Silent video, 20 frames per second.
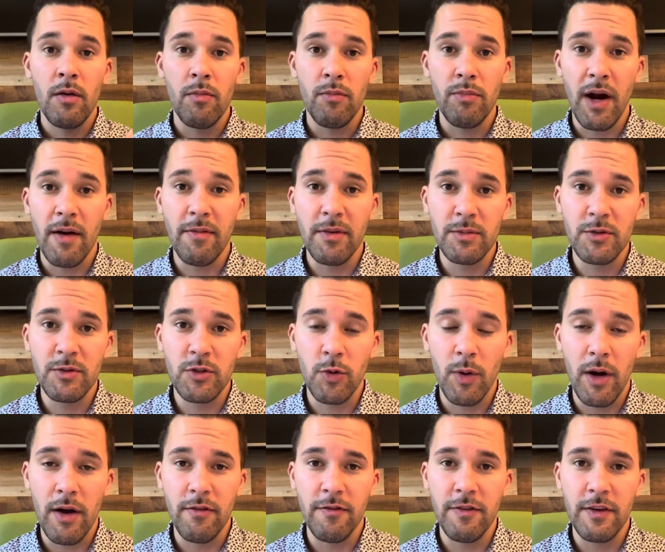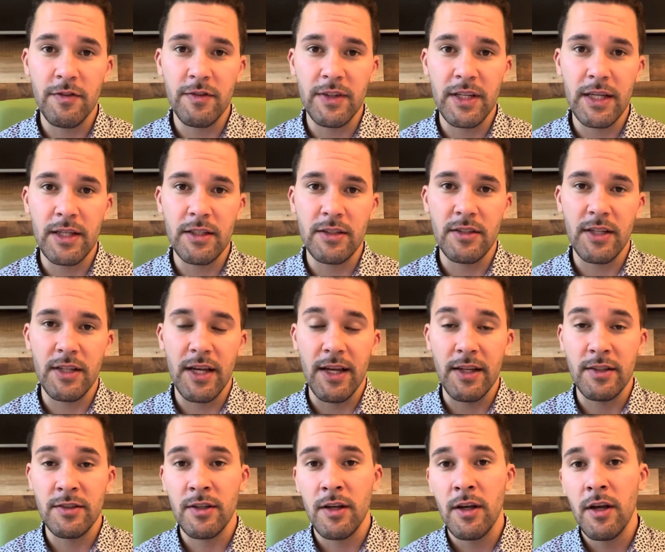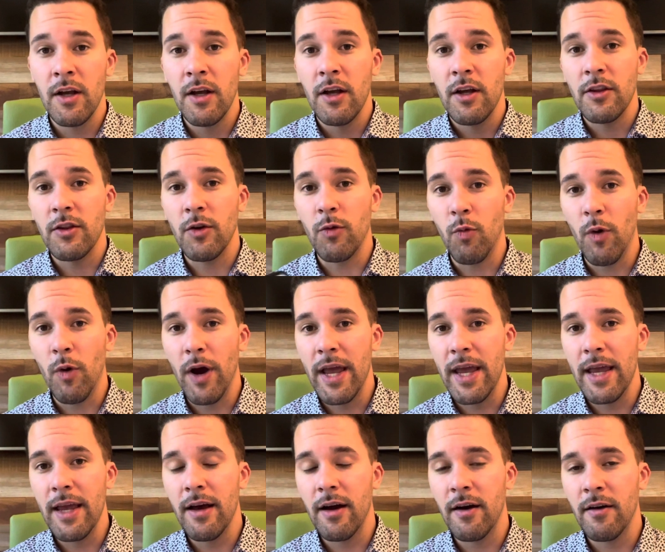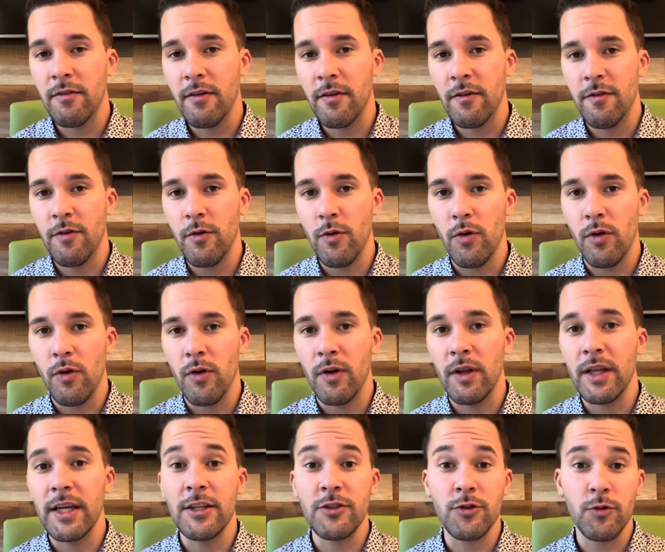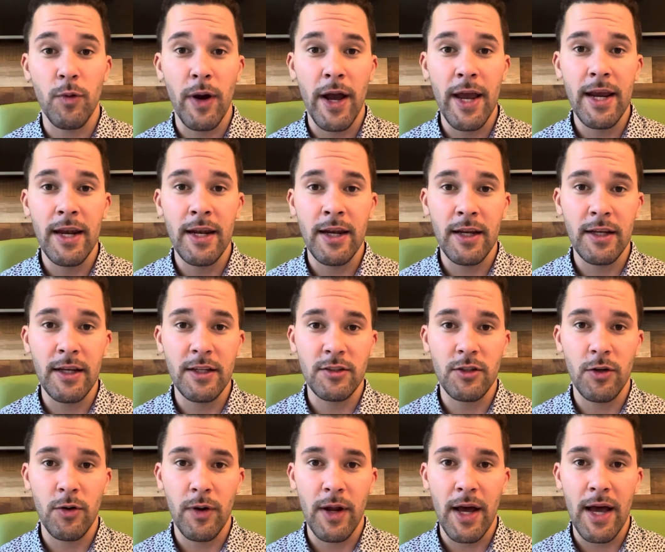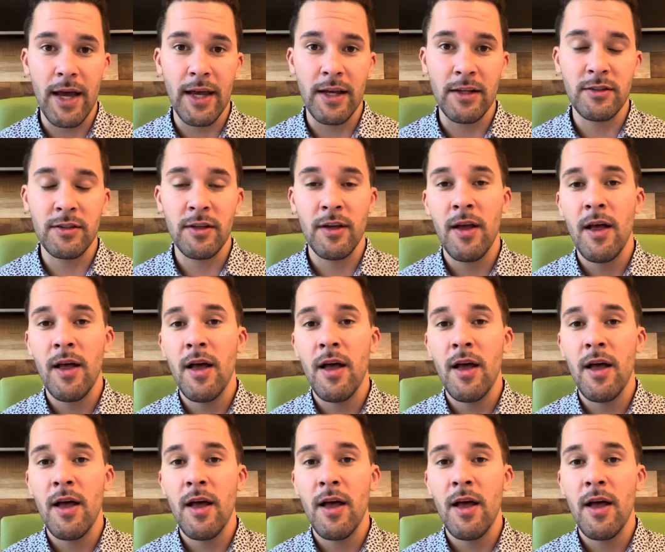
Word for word: Proverbs 12:15 says, "The way of a fool is right in his own eyes,